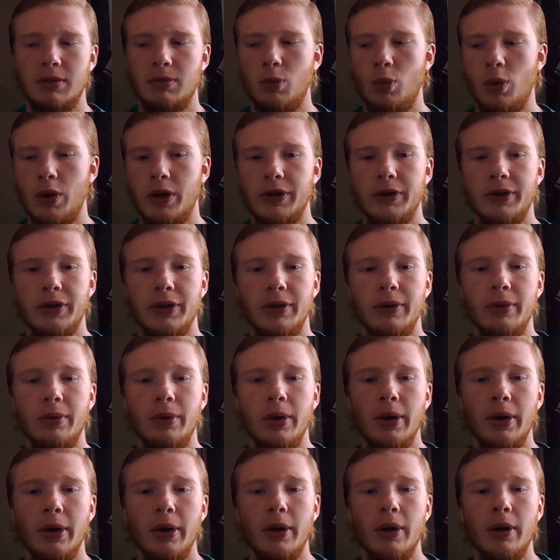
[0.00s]
one or two.
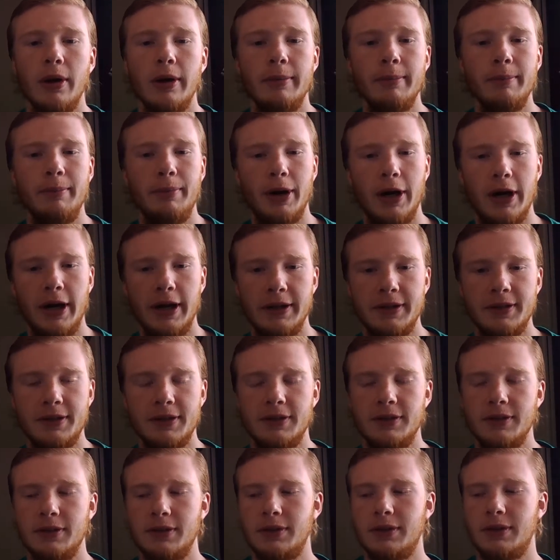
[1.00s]

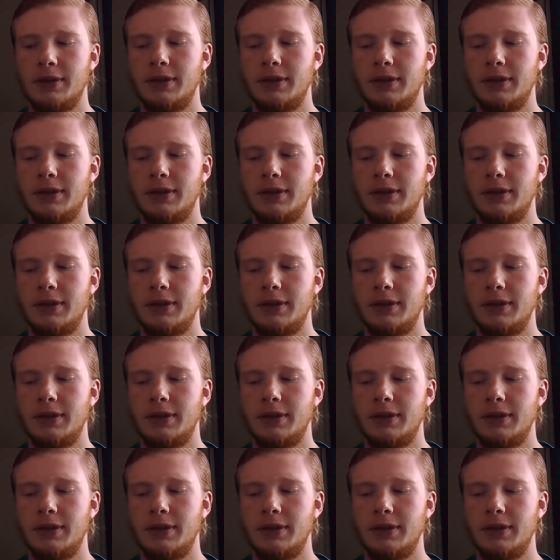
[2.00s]
But